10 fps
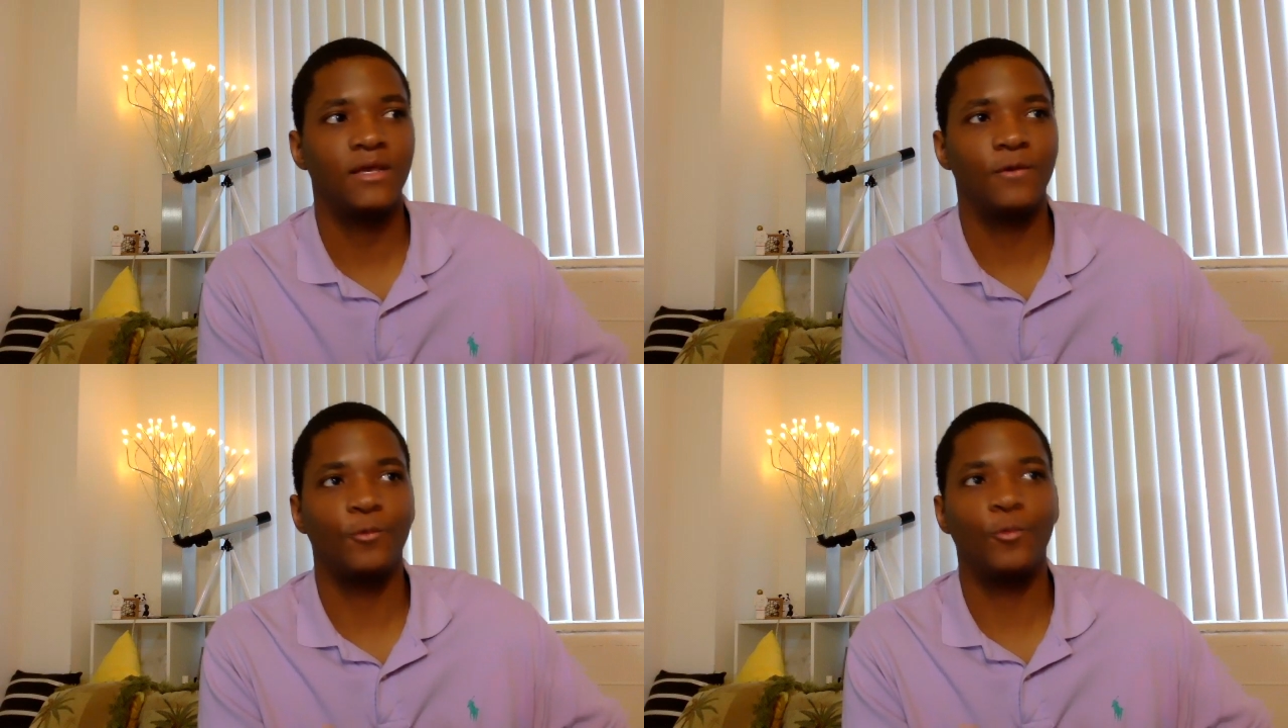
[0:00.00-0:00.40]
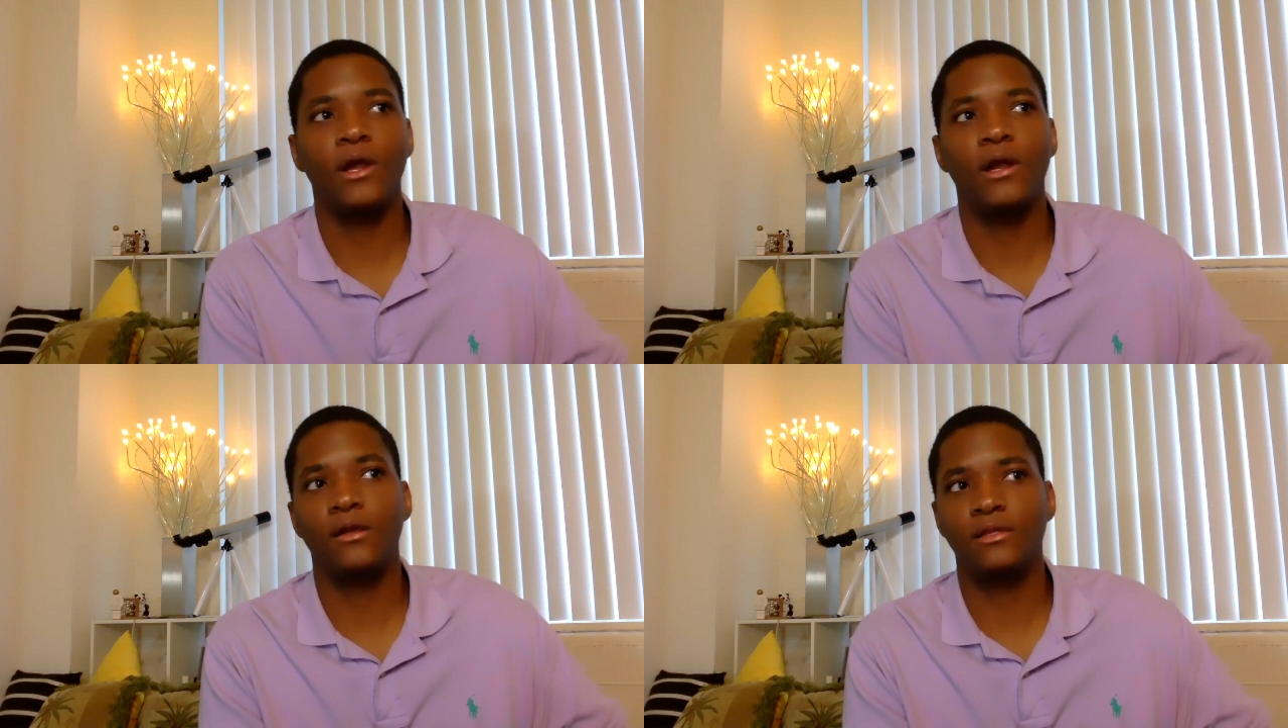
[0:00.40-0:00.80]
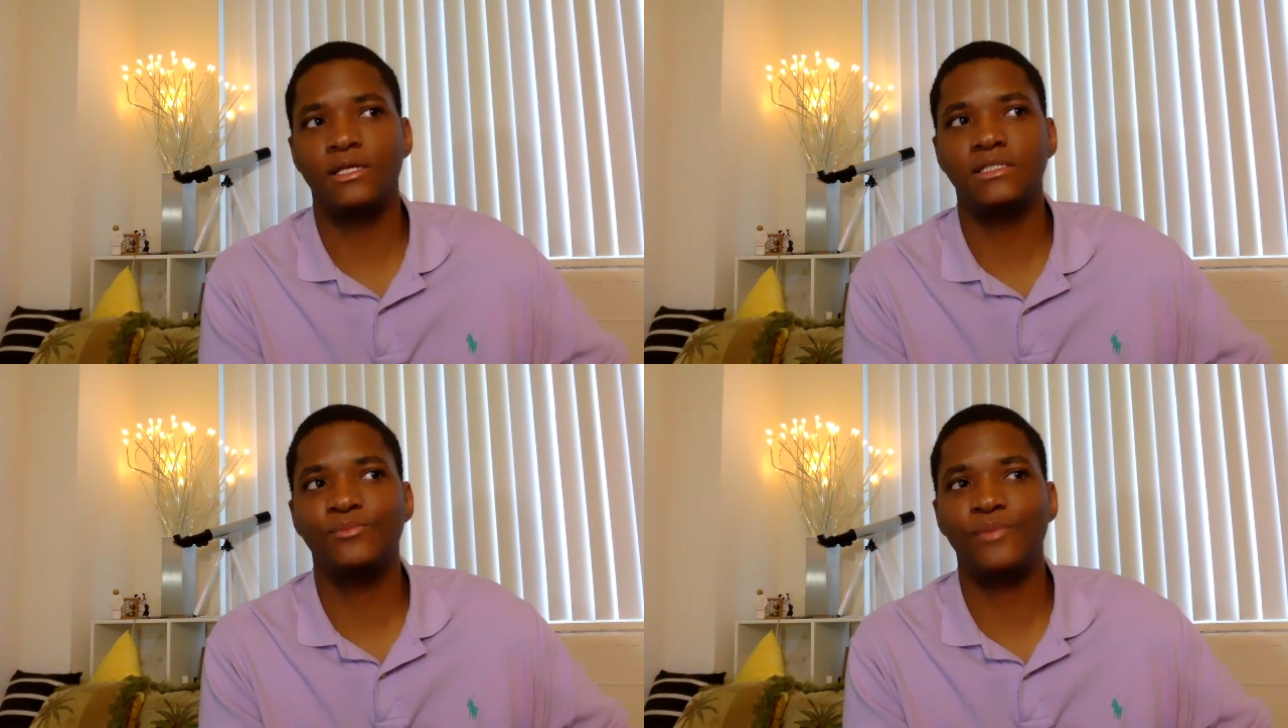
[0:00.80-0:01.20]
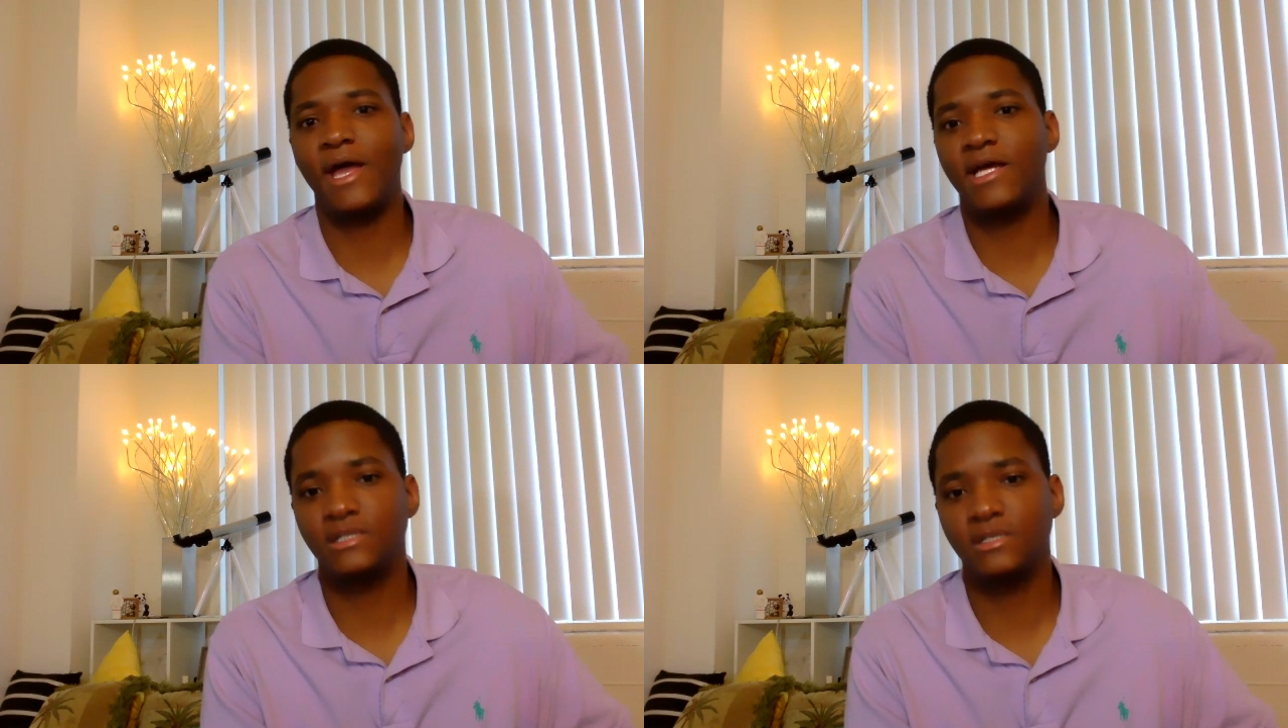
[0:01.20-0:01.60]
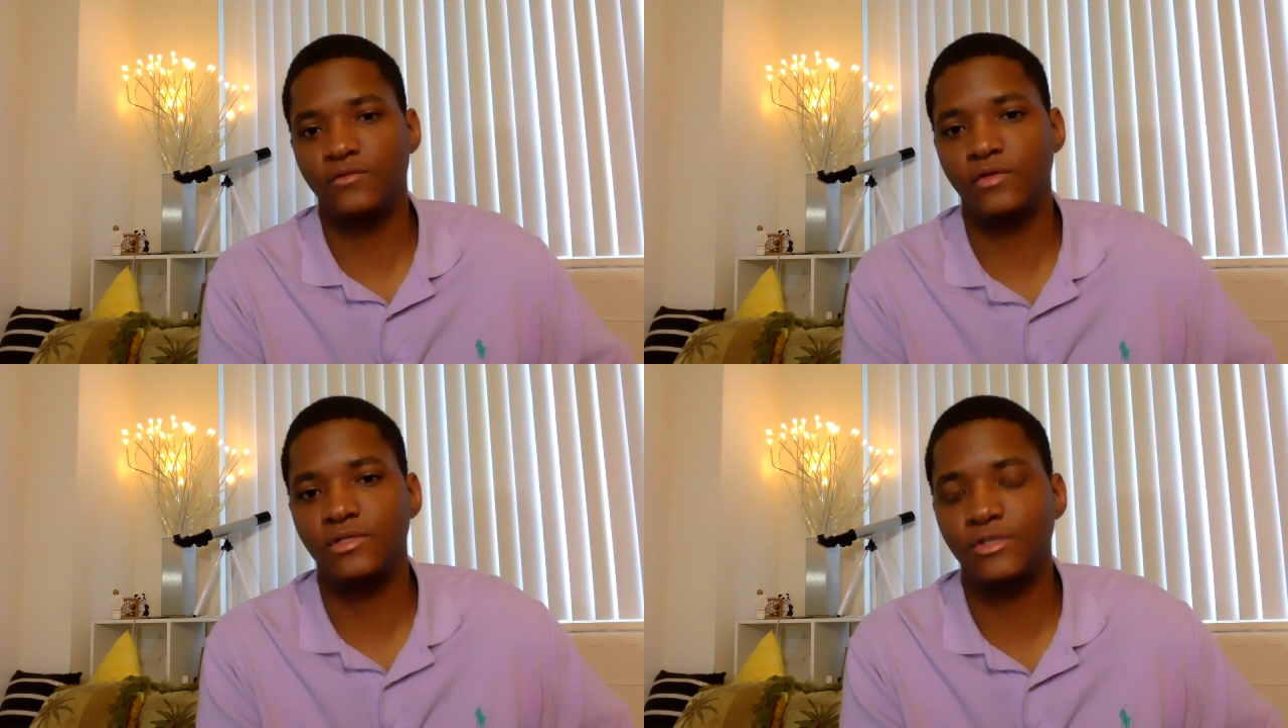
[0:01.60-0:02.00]
where this passion
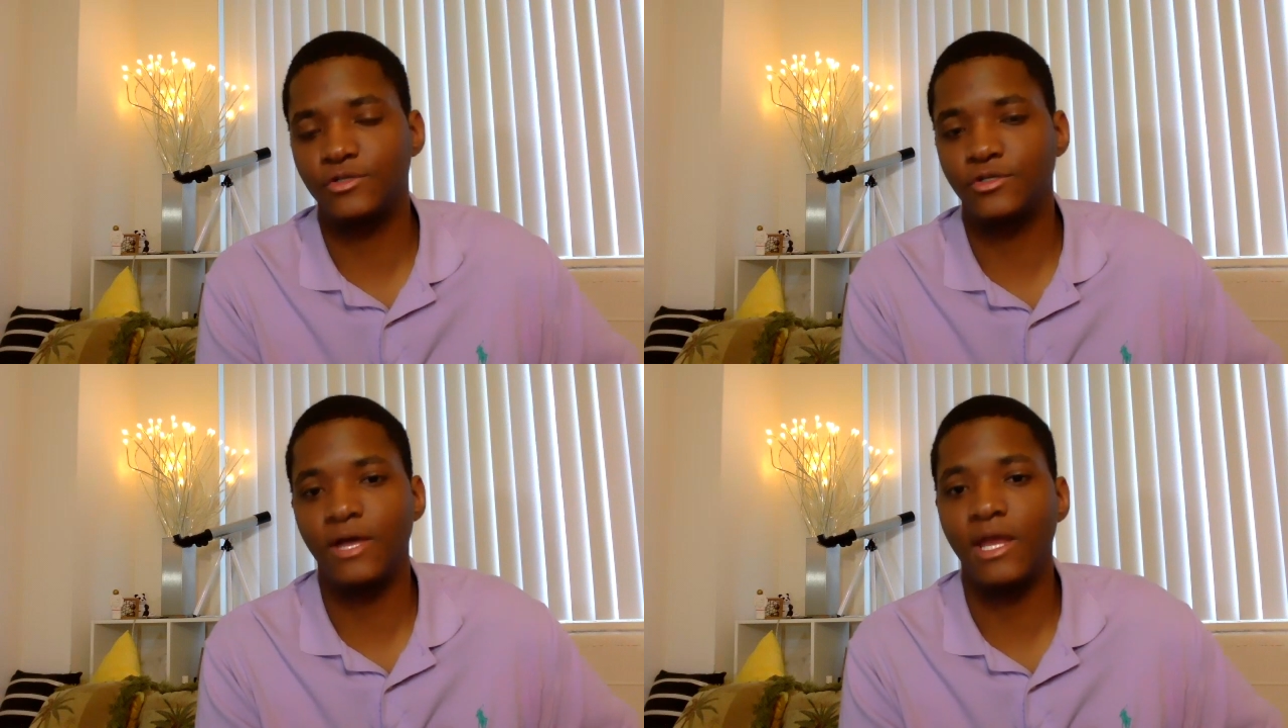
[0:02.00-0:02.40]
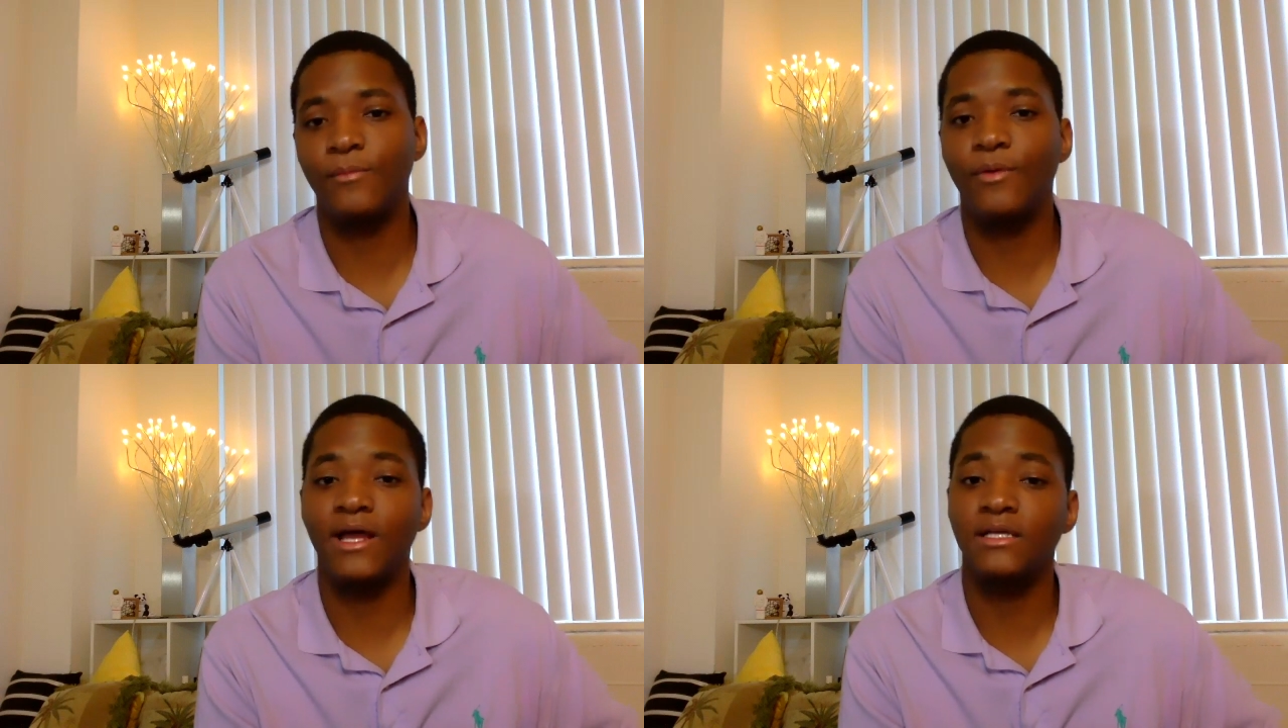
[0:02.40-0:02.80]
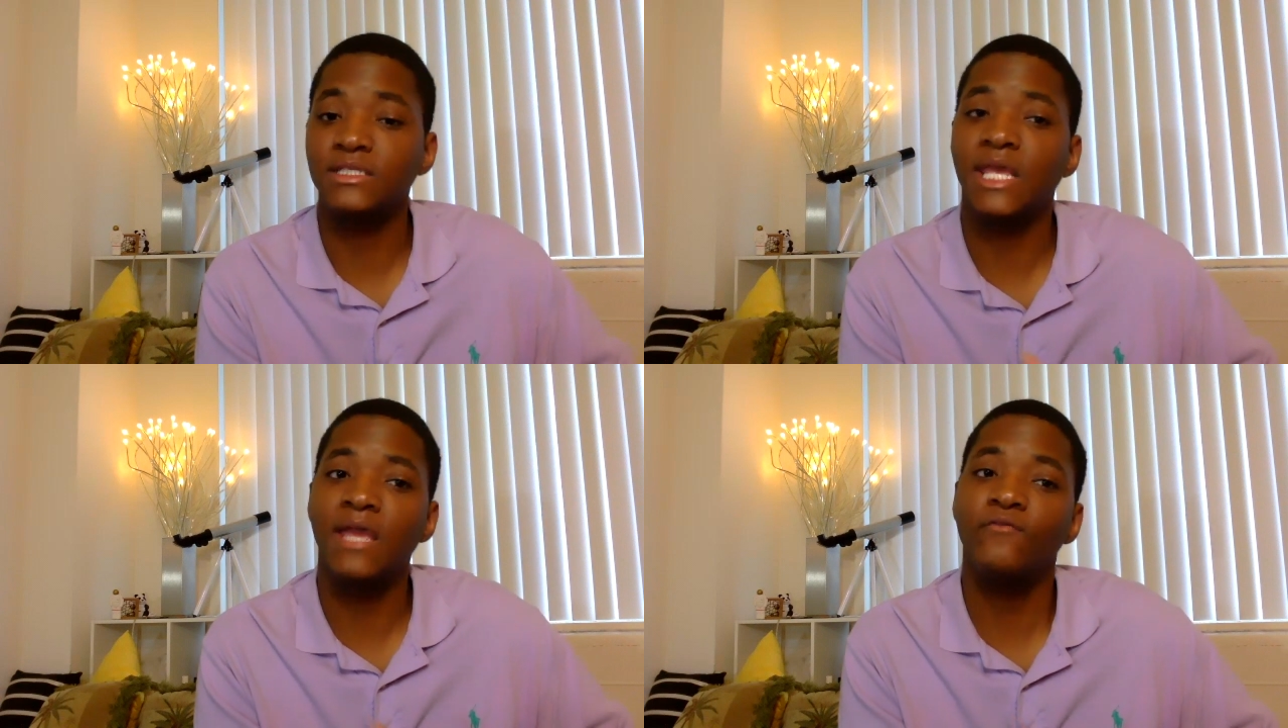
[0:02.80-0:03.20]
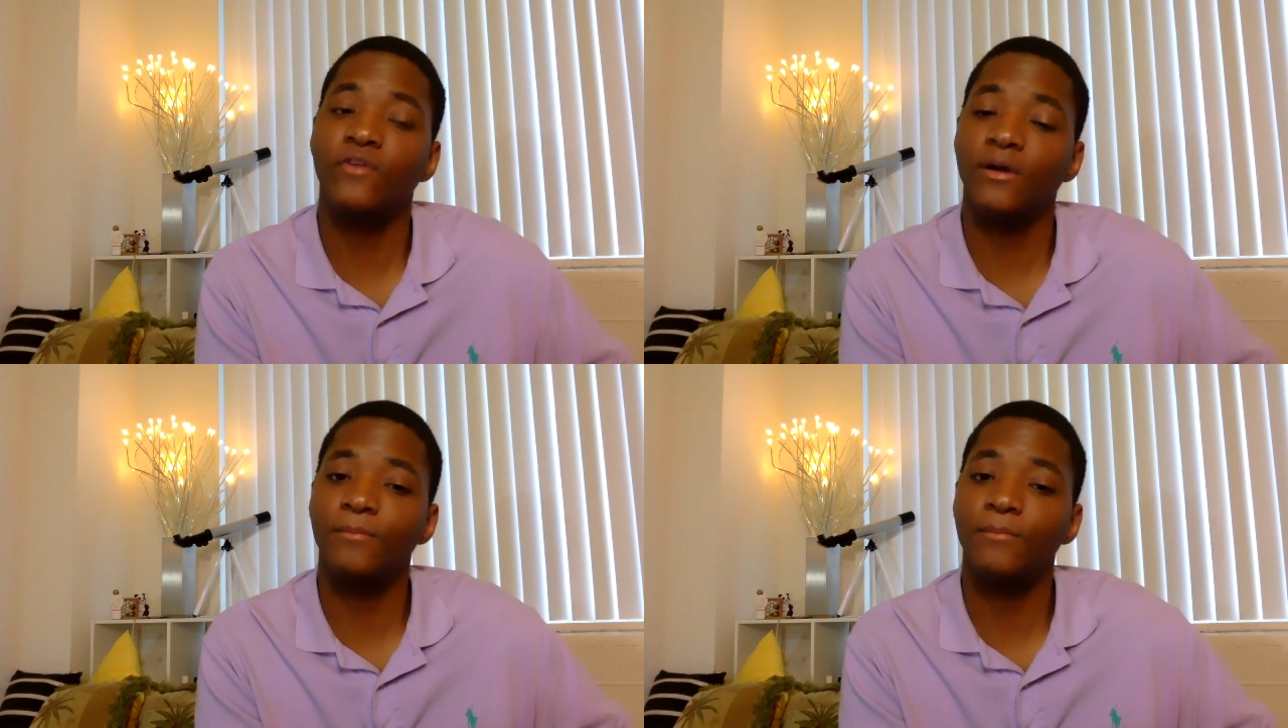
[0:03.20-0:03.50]
for social enterprise came from.